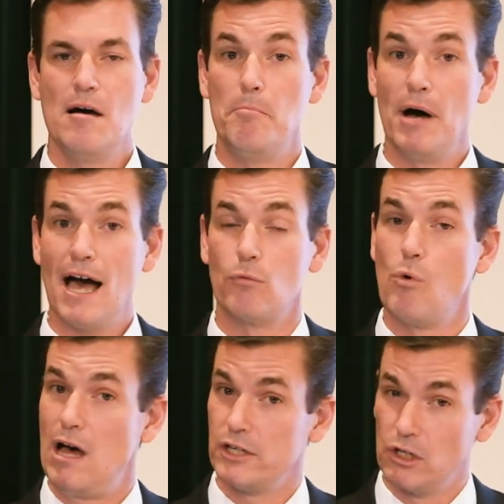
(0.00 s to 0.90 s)
But
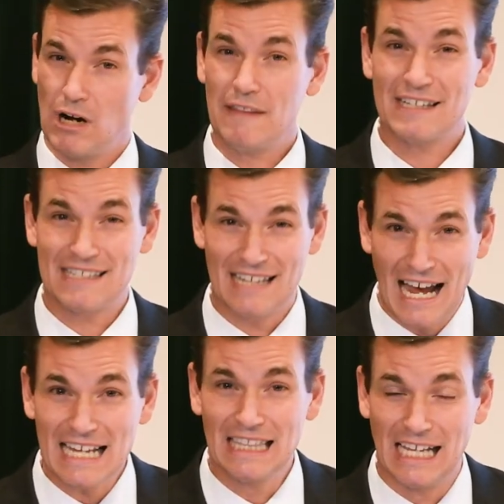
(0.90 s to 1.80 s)
while you're on the
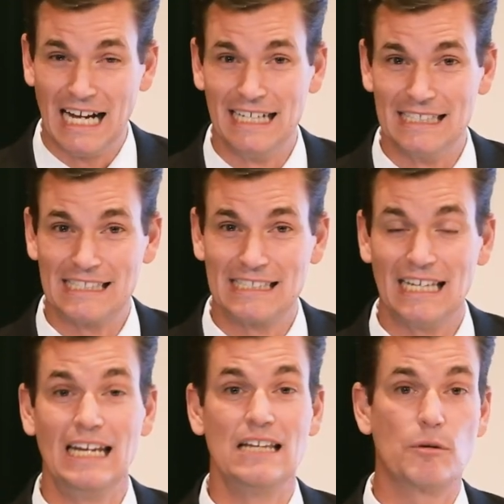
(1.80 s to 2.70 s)
sidelines,
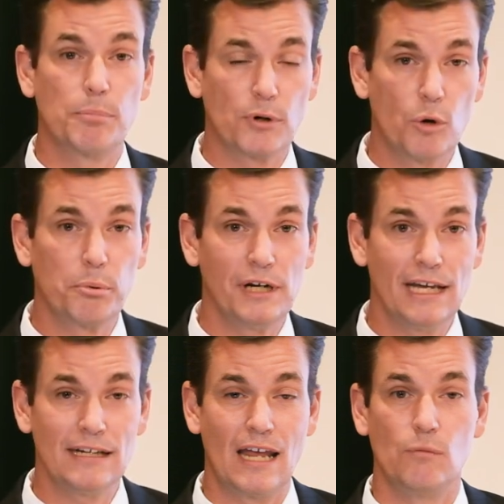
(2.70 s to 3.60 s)
it is
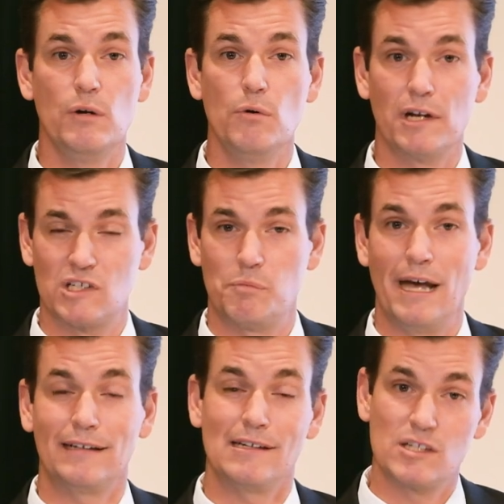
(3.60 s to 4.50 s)
appropriate, and we would
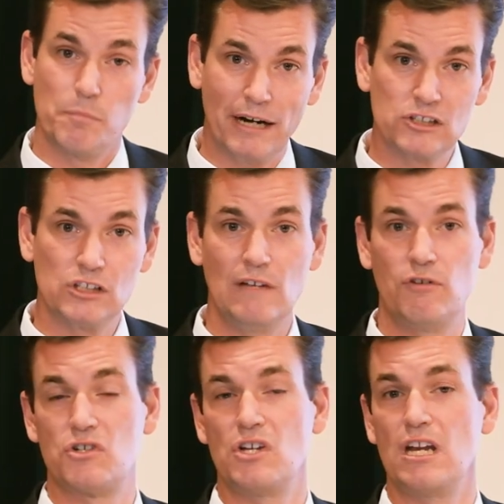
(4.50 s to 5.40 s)
expect, especially if
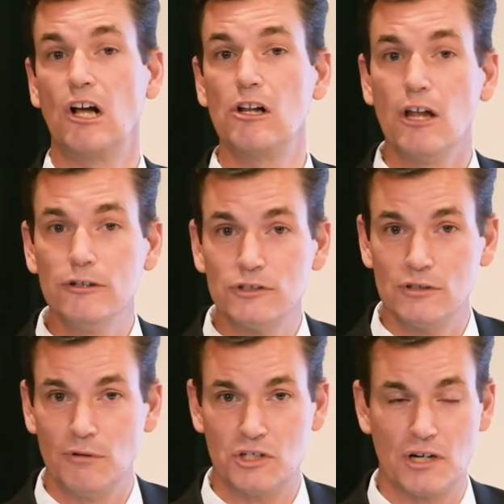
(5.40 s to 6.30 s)
you're sitting close
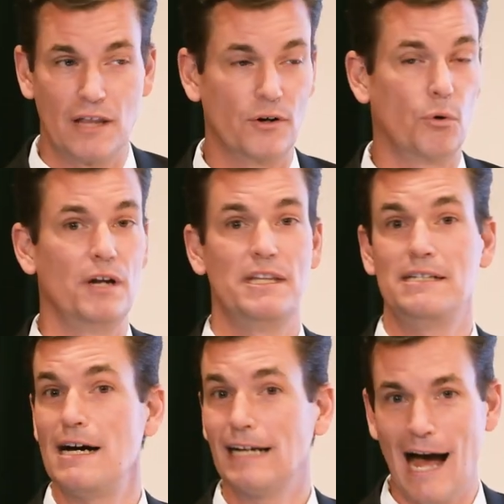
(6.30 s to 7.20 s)
to each other or in the
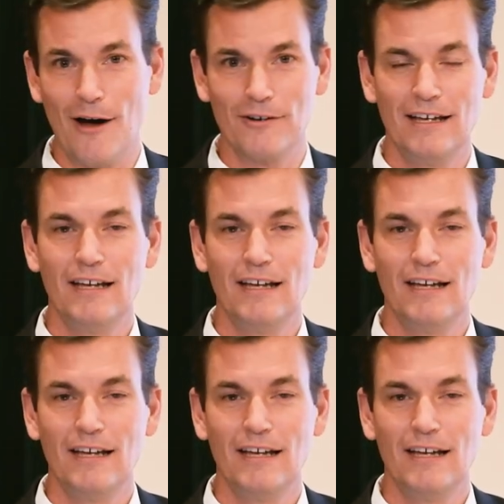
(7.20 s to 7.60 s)
dugout,